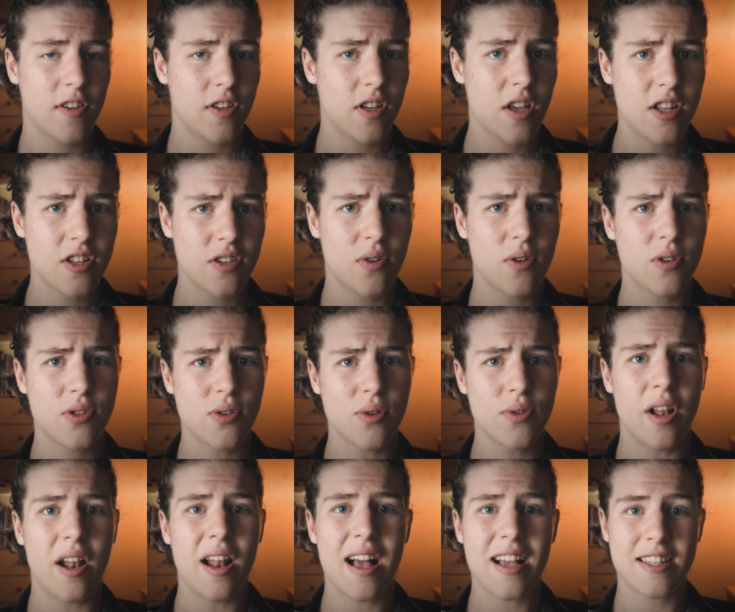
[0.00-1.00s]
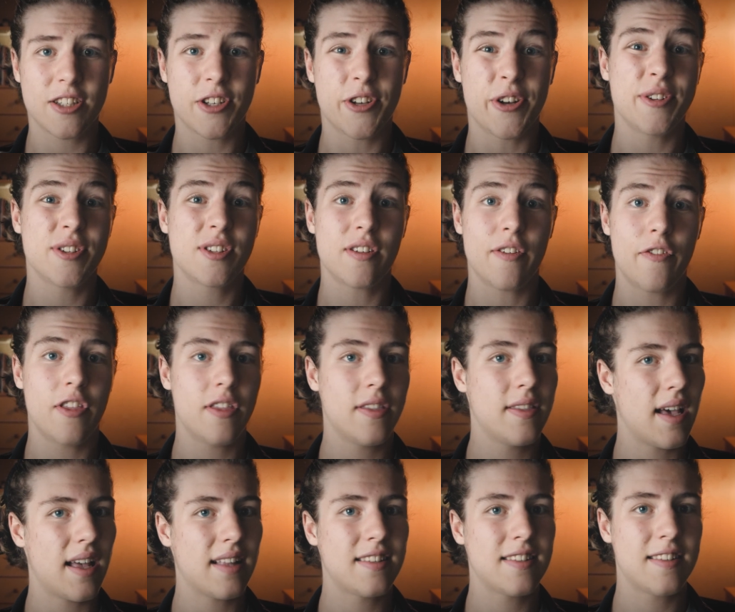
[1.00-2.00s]
And also the last cons of
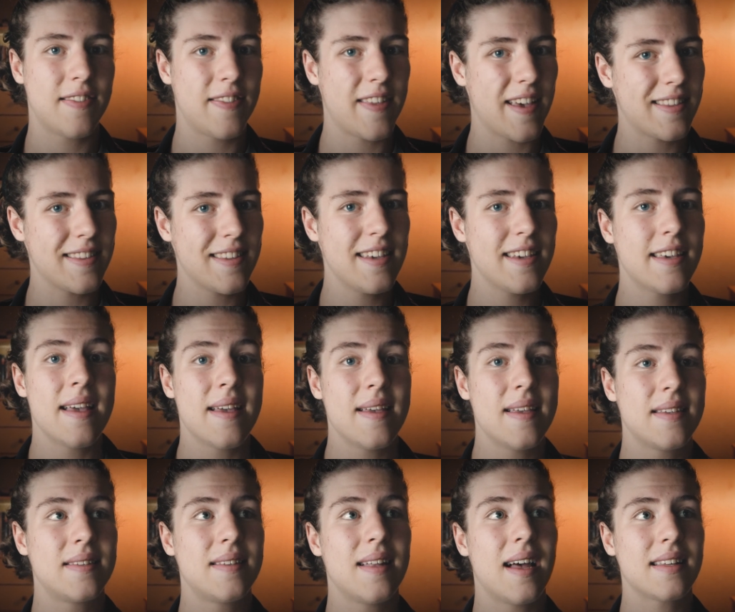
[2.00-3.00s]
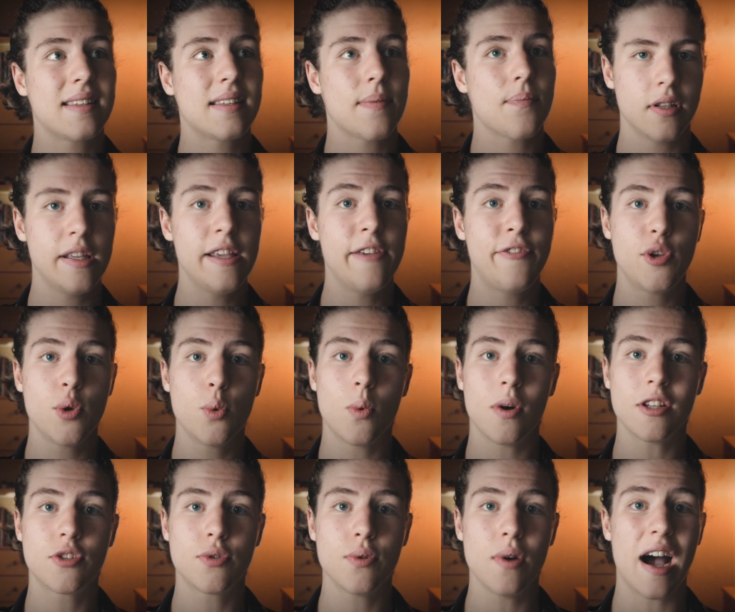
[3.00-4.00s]
that technique is that if you
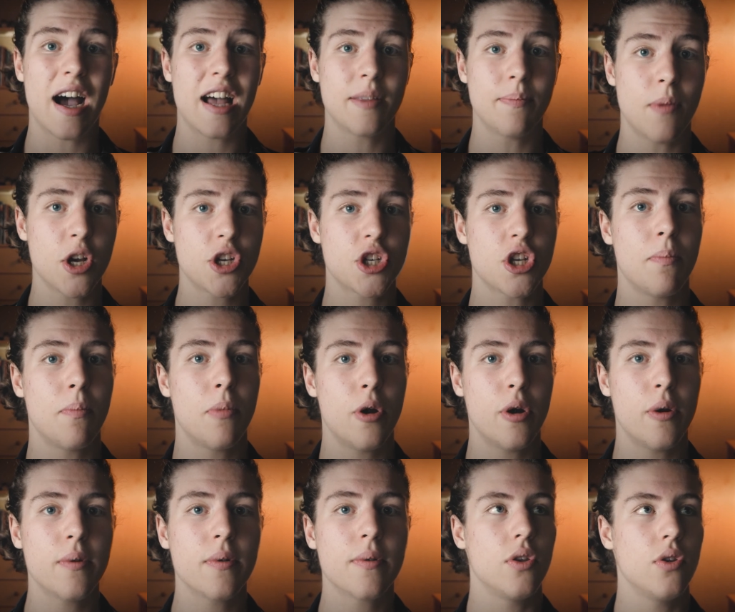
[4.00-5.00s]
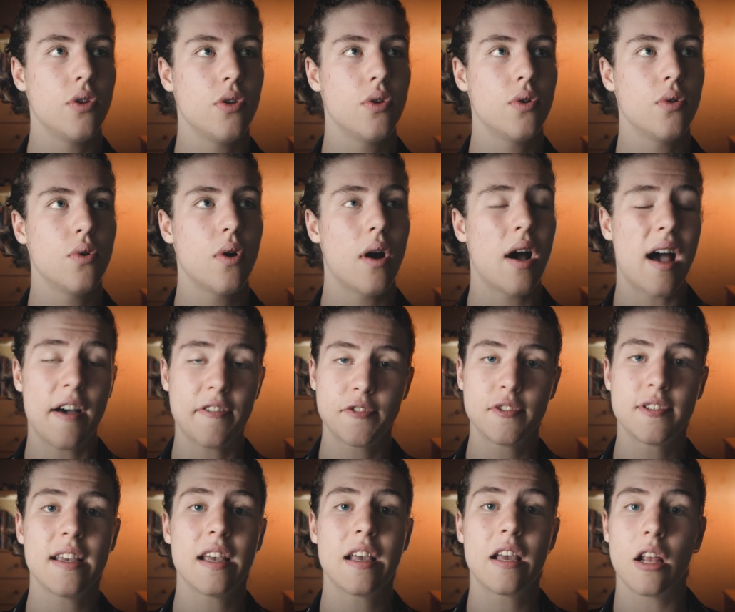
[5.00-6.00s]
want to add motion blur, you have to
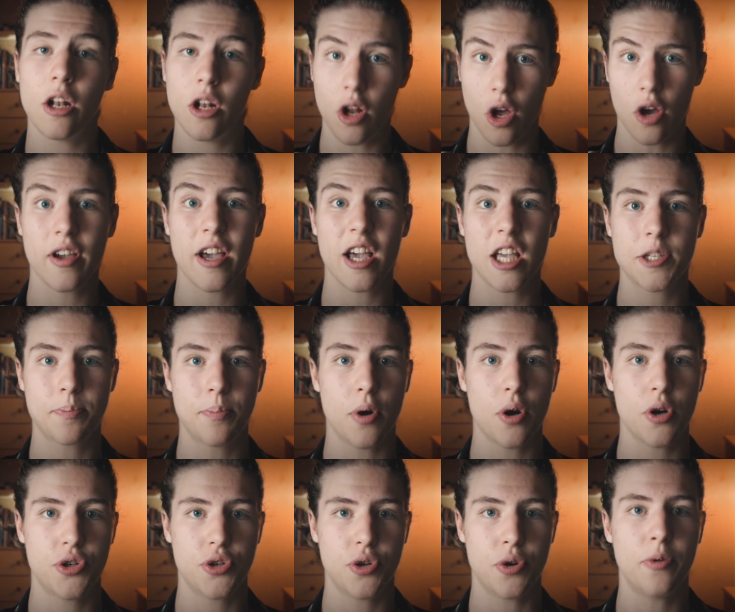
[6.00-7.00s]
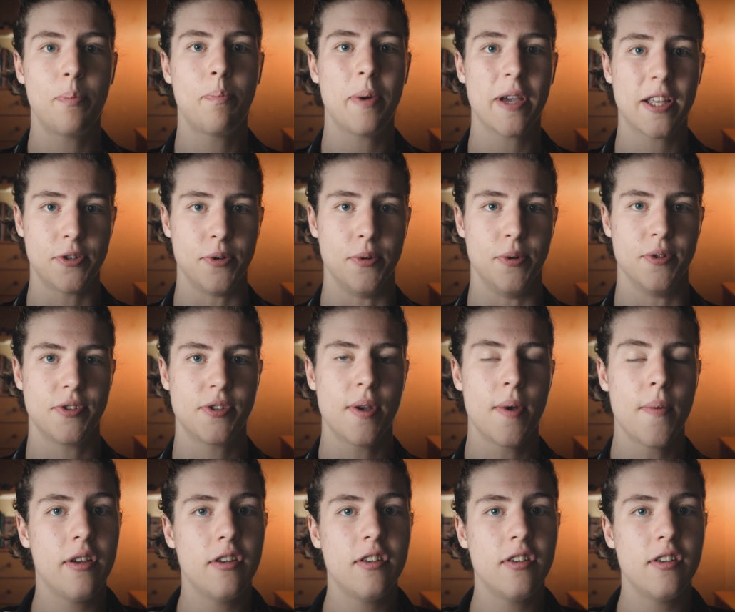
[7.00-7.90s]
take long exposure pictures.